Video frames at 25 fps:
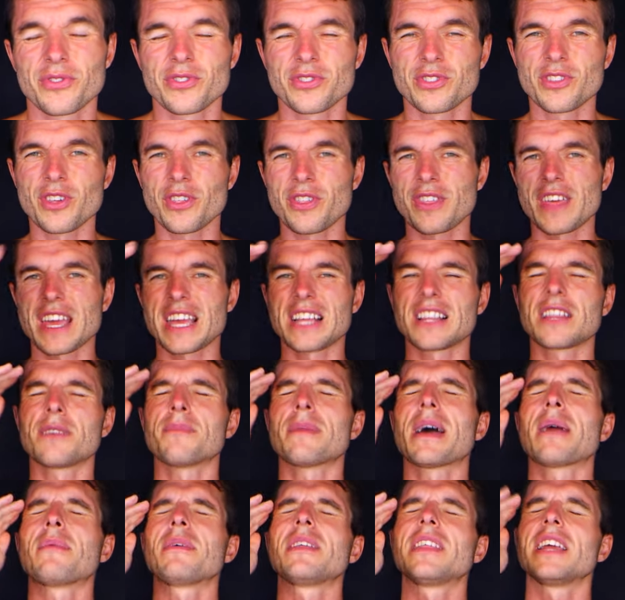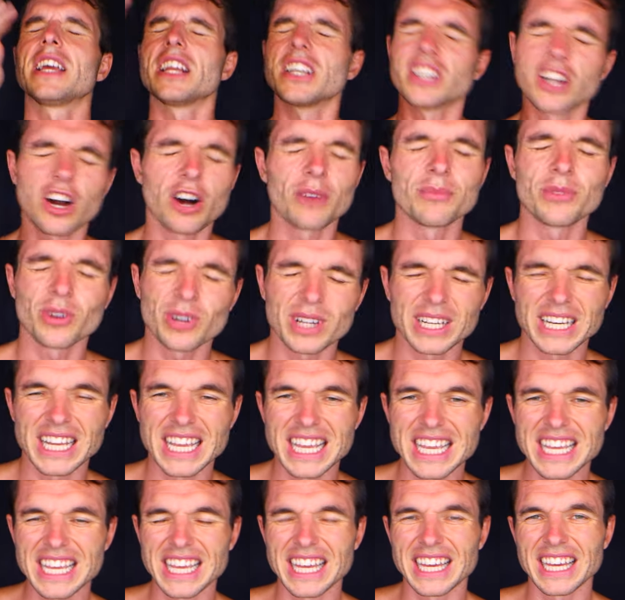the thing that made me think, no, I'm not going to
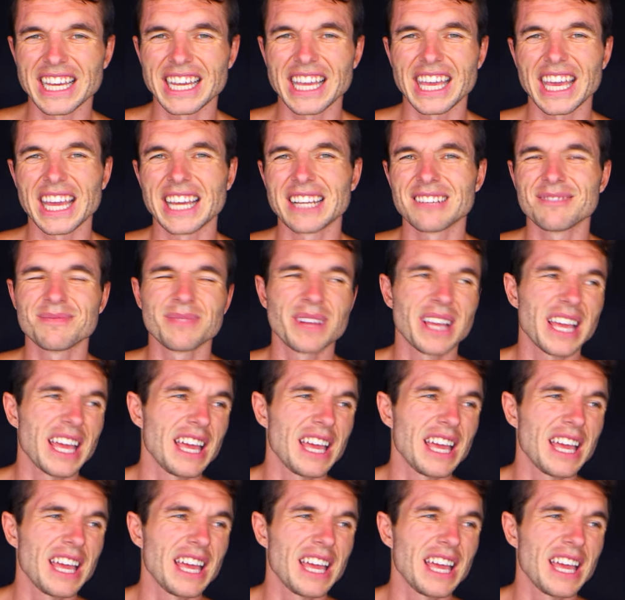eat it again.